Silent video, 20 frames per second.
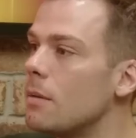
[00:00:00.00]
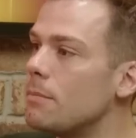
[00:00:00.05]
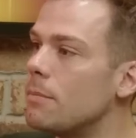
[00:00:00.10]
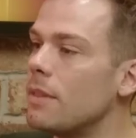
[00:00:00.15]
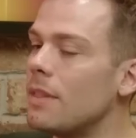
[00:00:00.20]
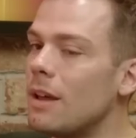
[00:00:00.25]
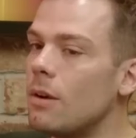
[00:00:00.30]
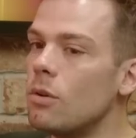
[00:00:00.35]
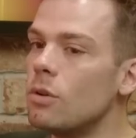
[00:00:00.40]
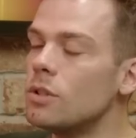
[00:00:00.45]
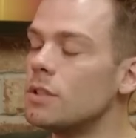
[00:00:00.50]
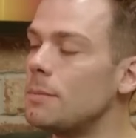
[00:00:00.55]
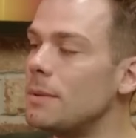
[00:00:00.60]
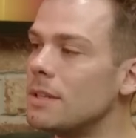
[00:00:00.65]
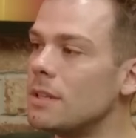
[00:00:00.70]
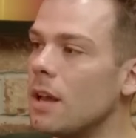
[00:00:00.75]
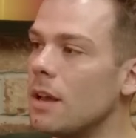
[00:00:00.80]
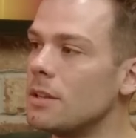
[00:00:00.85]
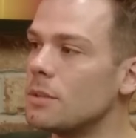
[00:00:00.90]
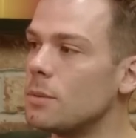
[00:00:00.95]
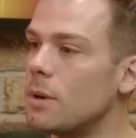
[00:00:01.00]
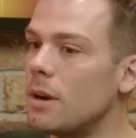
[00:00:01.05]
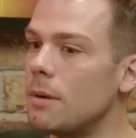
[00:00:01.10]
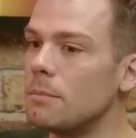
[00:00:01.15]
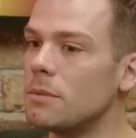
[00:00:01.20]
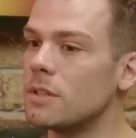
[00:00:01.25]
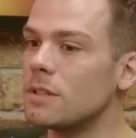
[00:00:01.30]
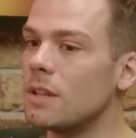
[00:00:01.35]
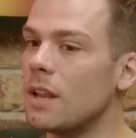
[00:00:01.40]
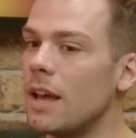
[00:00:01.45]
But there will also be times where
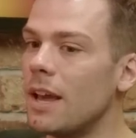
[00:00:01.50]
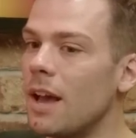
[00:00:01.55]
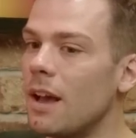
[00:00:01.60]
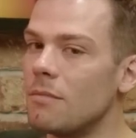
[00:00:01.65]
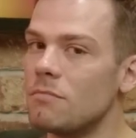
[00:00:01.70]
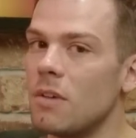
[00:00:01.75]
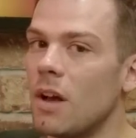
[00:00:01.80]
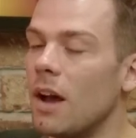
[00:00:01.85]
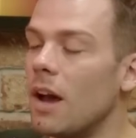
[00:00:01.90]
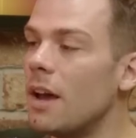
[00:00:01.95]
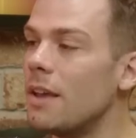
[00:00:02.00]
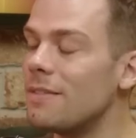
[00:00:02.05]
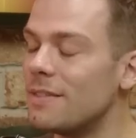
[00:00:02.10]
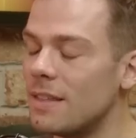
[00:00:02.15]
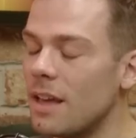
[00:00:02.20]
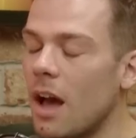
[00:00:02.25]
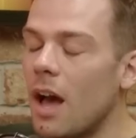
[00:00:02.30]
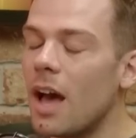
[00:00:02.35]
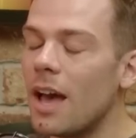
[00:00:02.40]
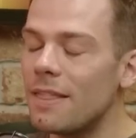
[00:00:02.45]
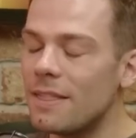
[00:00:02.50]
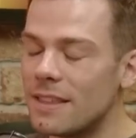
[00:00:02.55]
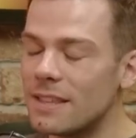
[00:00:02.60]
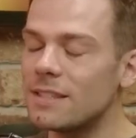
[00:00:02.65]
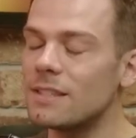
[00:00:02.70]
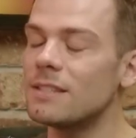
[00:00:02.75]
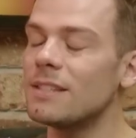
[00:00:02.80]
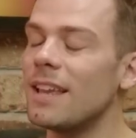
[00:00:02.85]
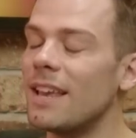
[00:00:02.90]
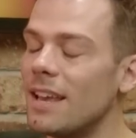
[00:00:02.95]
I'm just like, I, I
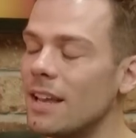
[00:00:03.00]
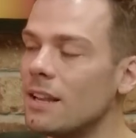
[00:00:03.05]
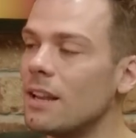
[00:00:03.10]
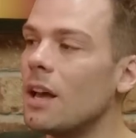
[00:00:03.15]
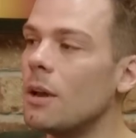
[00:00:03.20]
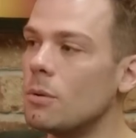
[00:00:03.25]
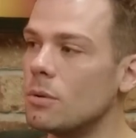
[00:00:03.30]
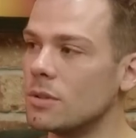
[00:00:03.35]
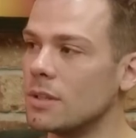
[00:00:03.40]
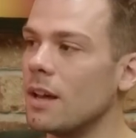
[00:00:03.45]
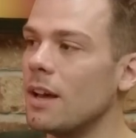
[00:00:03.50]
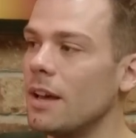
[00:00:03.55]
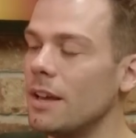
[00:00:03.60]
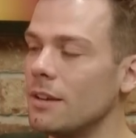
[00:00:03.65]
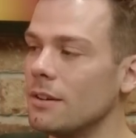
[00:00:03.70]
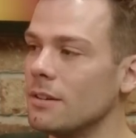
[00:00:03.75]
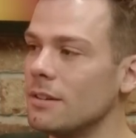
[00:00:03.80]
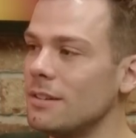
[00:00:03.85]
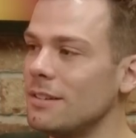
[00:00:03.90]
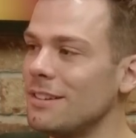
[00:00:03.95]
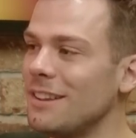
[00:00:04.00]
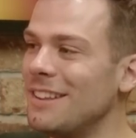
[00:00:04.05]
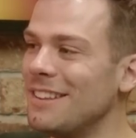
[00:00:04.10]
this is a hill I will die on.